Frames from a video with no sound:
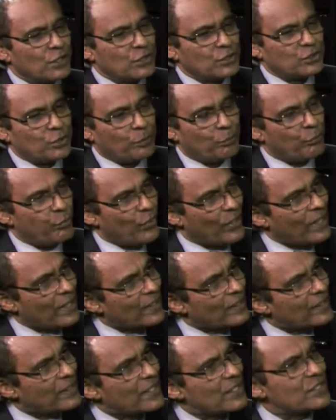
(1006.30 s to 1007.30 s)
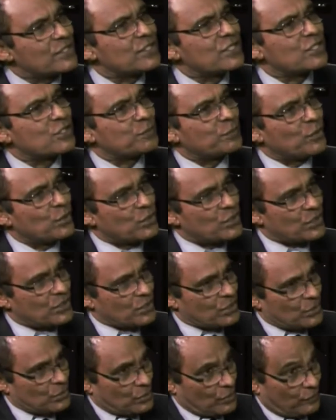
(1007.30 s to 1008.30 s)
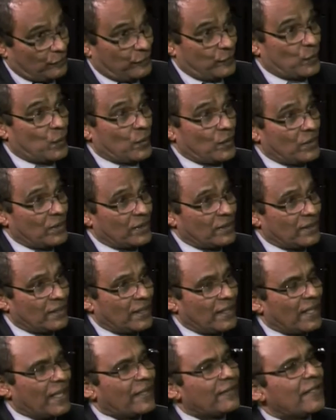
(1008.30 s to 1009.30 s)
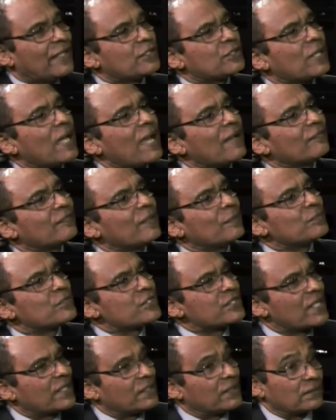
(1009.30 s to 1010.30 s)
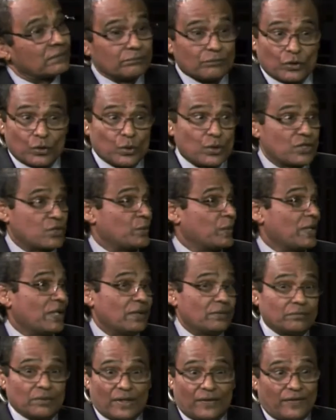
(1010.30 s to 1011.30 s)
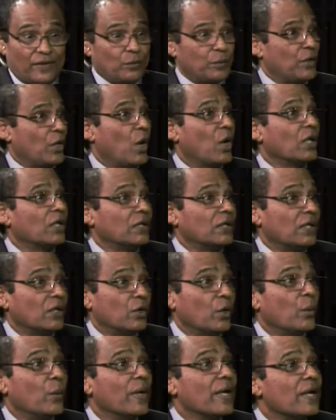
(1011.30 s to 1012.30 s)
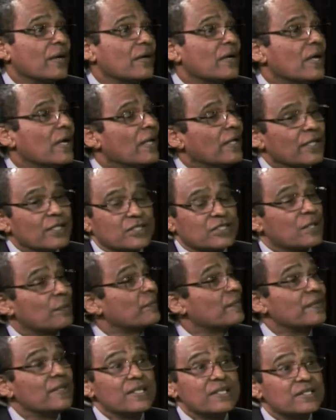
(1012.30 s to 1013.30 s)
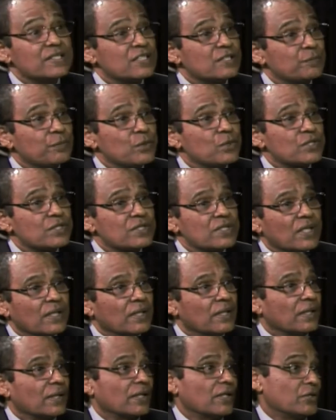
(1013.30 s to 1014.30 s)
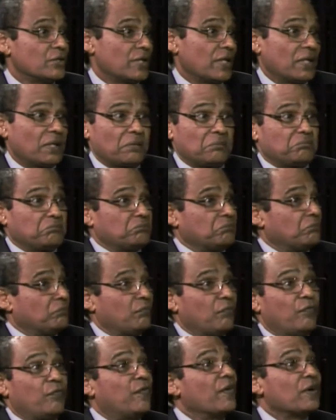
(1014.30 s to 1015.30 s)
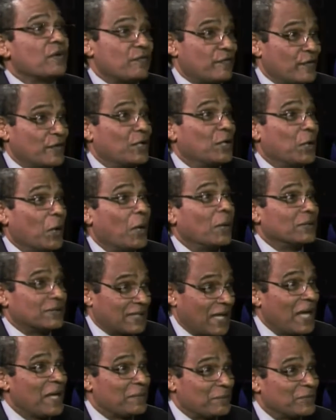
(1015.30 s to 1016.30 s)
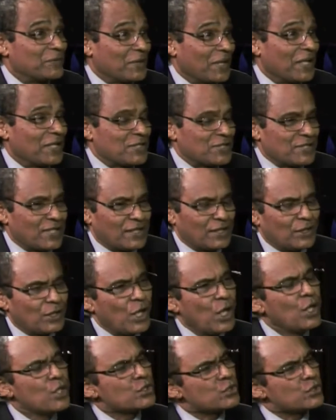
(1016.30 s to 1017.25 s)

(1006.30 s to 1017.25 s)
bring these disputes to the fore and then to have them settled. Of course, I think we all are aware that some of these disputes can take very, very long time to get settled. So